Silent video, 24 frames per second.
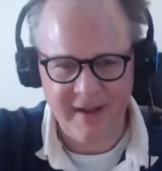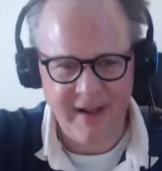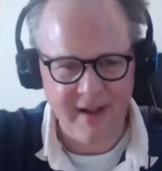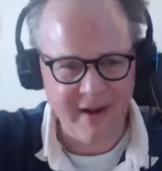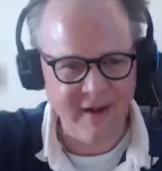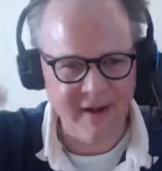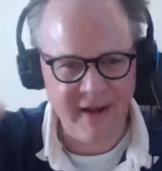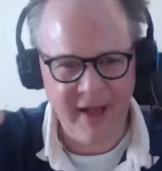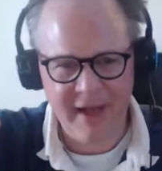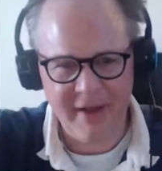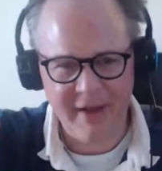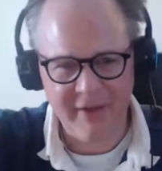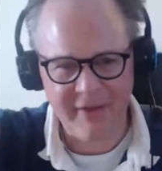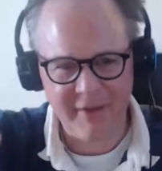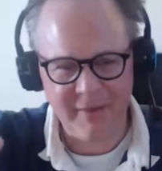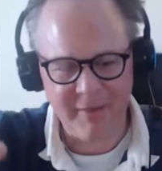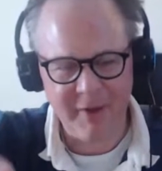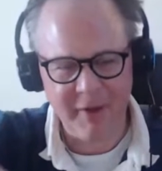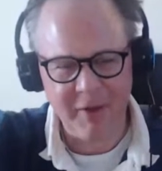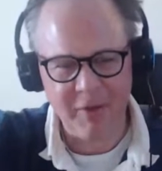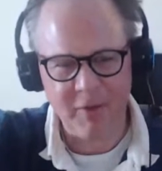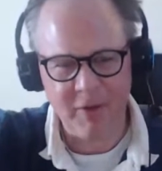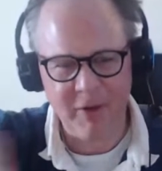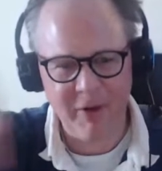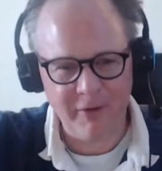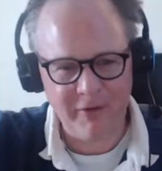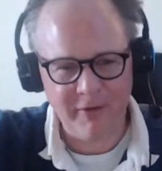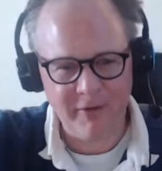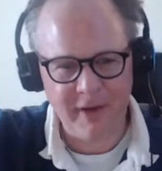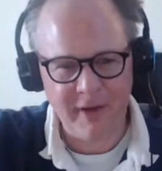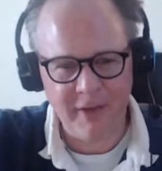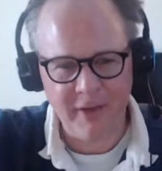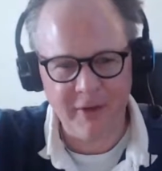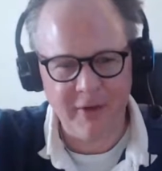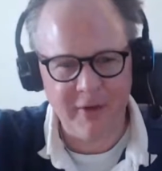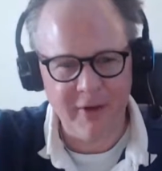I don't know how something grows
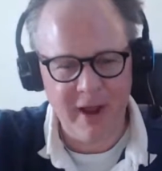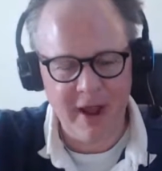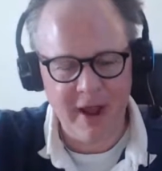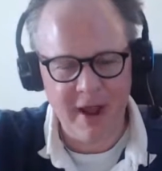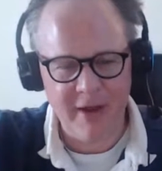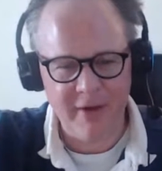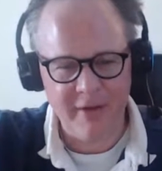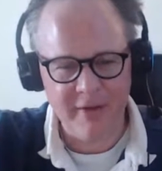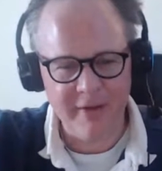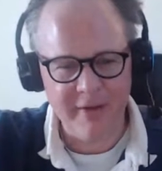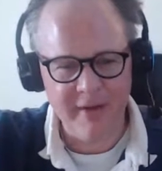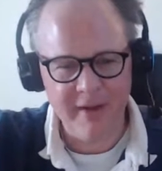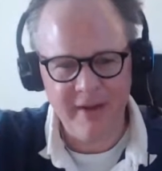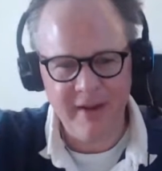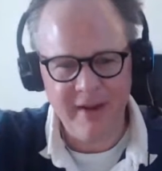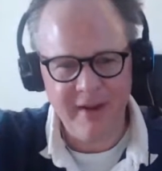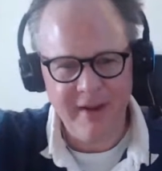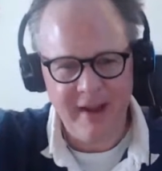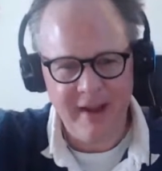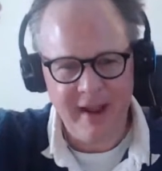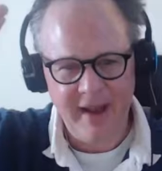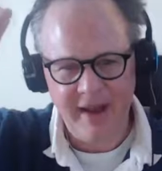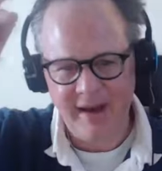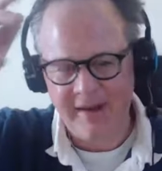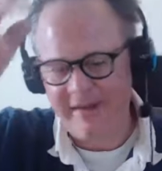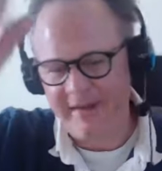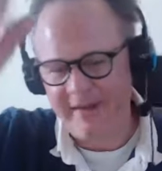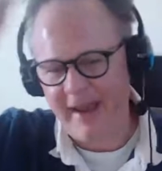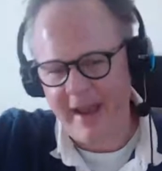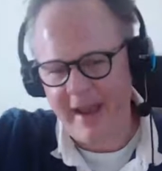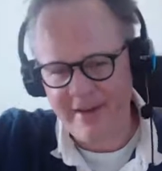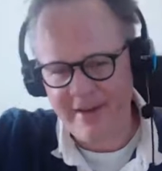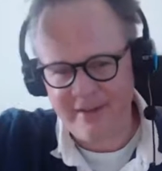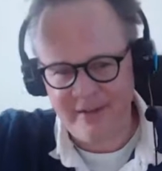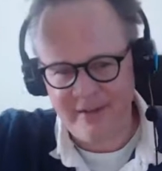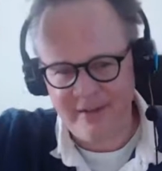out of the ground and
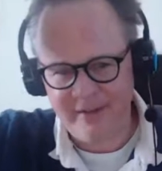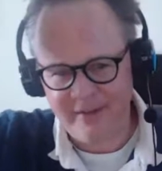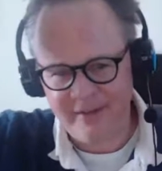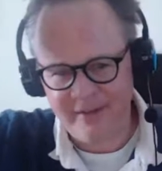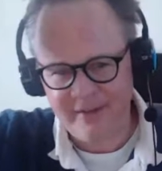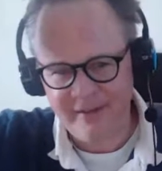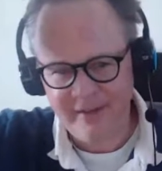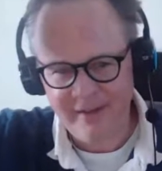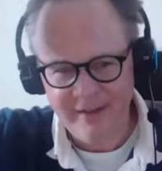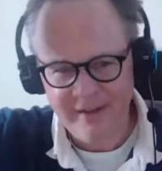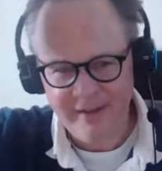attaches